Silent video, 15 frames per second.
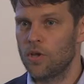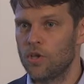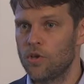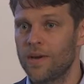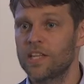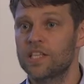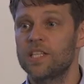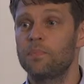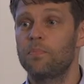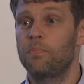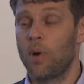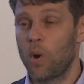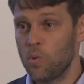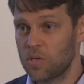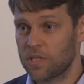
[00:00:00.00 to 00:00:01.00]
You're actually
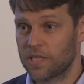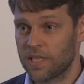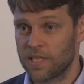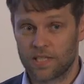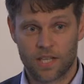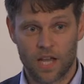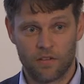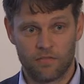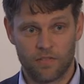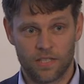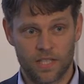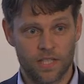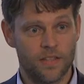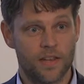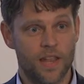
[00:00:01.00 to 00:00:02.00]
posting stuff.
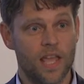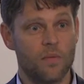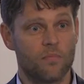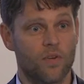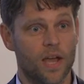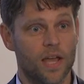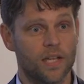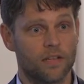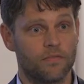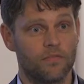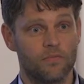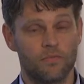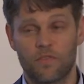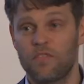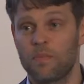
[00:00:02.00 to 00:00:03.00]
It's in the name, right? Have
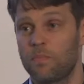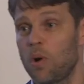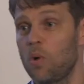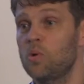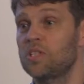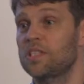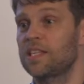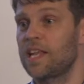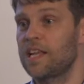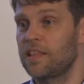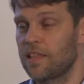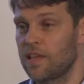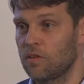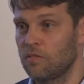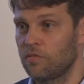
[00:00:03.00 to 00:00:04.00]
you posted
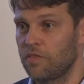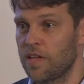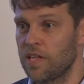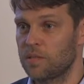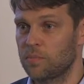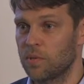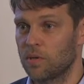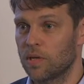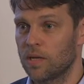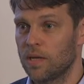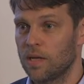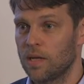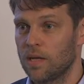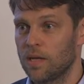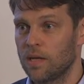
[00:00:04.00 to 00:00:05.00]
anything on Facebook?
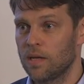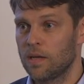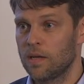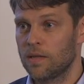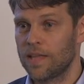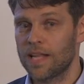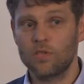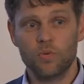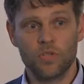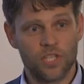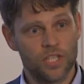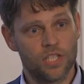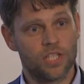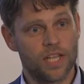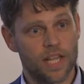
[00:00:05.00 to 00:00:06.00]
That's what
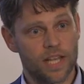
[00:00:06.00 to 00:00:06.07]
GT